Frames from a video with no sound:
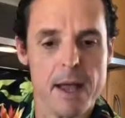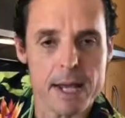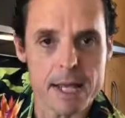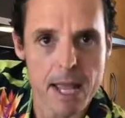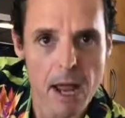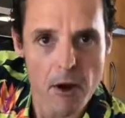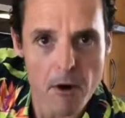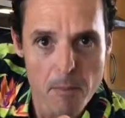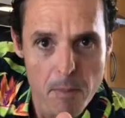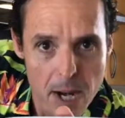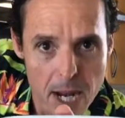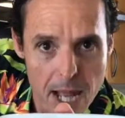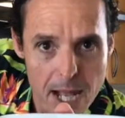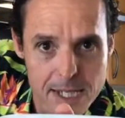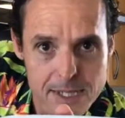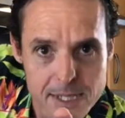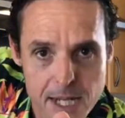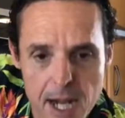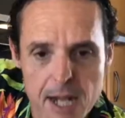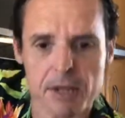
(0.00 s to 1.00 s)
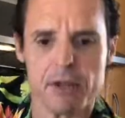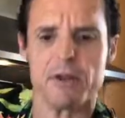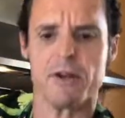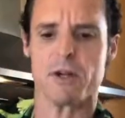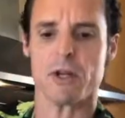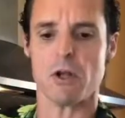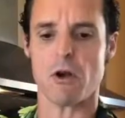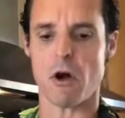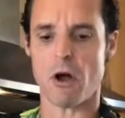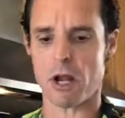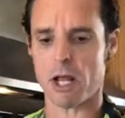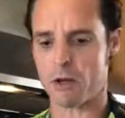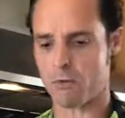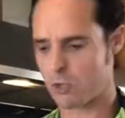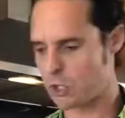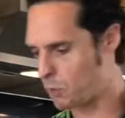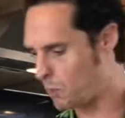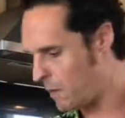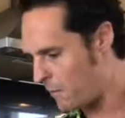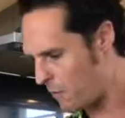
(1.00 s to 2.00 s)
caramelized onion and garlic,
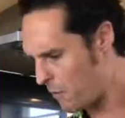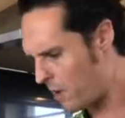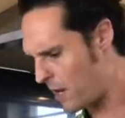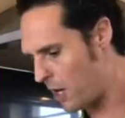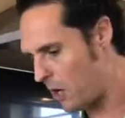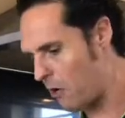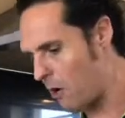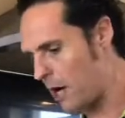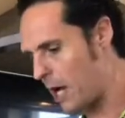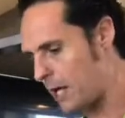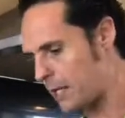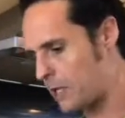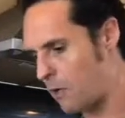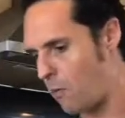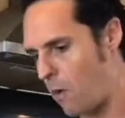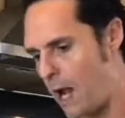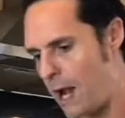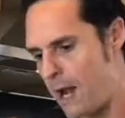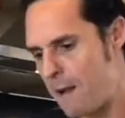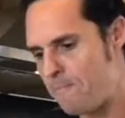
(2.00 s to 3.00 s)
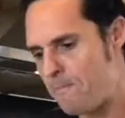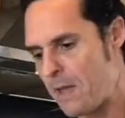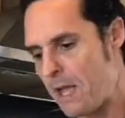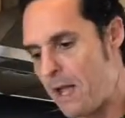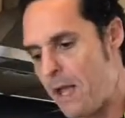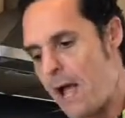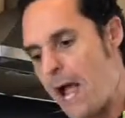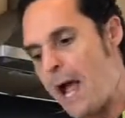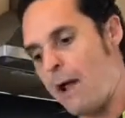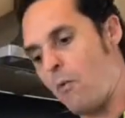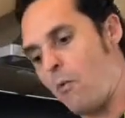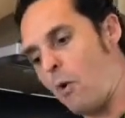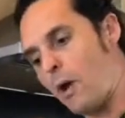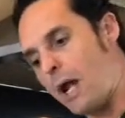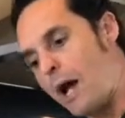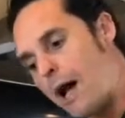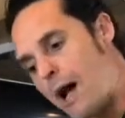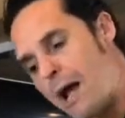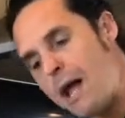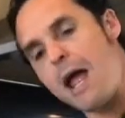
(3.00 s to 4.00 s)
which we've already got out the way. And what
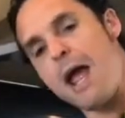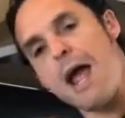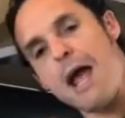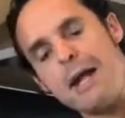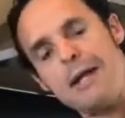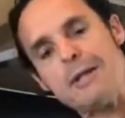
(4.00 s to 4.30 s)
I add